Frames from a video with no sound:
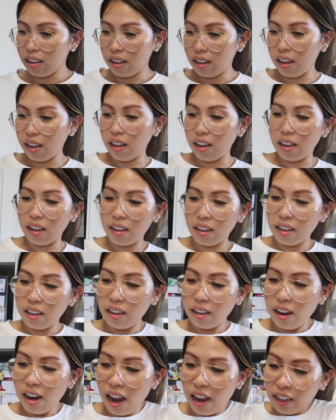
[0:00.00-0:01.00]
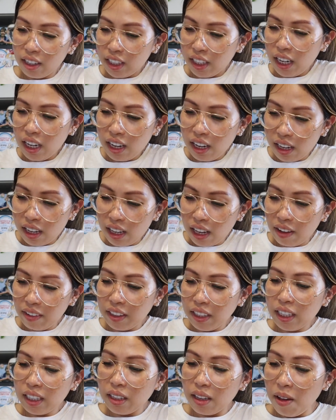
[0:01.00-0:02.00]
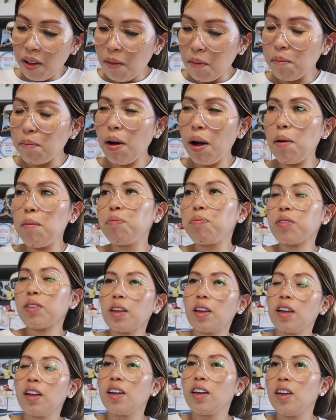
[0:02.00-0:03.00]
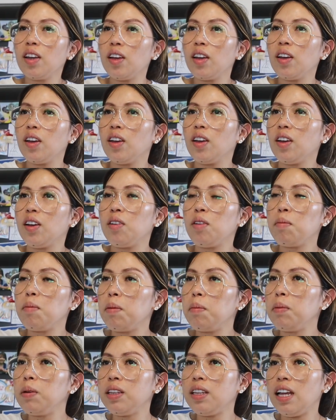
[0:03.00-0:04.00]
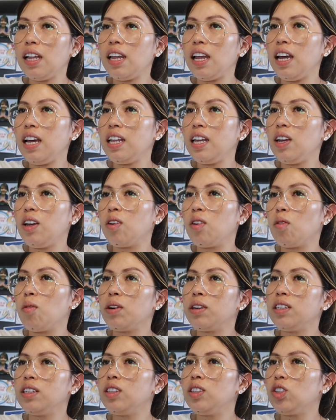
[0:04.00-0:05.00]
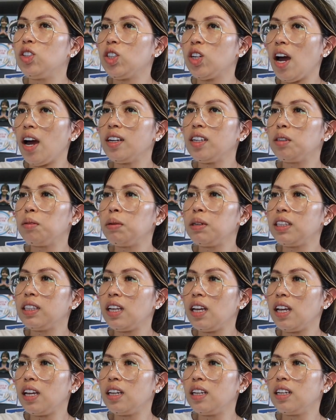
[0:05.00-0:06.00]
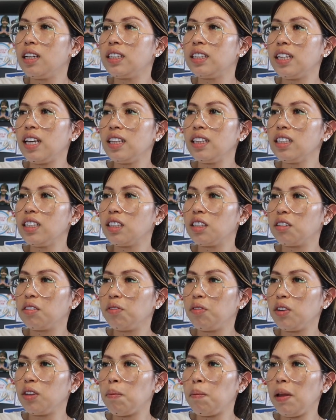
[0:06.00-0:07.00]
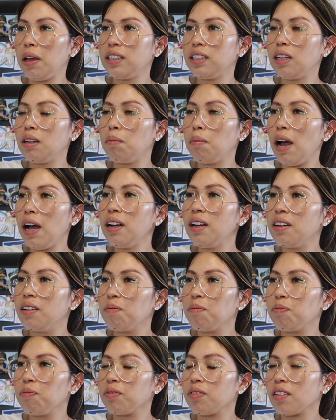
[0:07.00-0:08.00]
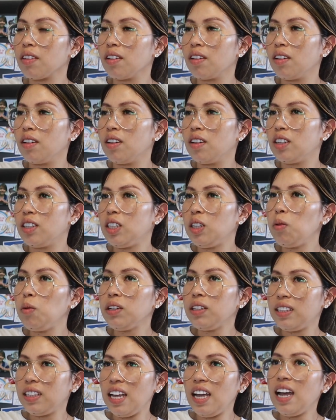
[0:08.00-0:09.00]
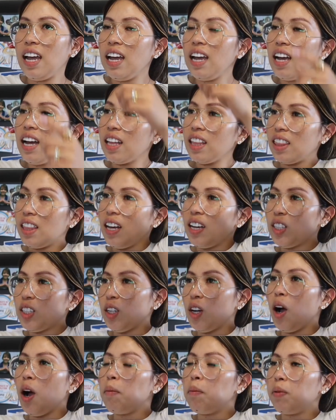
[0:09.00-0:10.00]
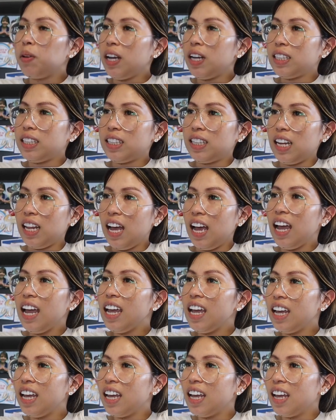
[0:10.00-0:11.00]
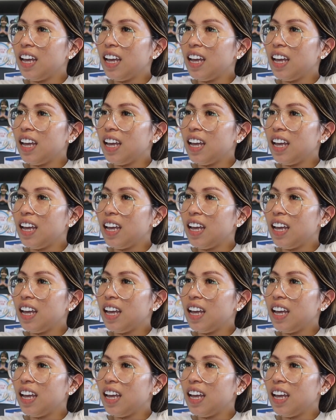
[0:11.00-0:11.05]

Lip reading: Yeah. Like, she loves us. Bob, remember that lady who wanted to charge me 10 cents for the plastic bag? She was there at that shop yesterday.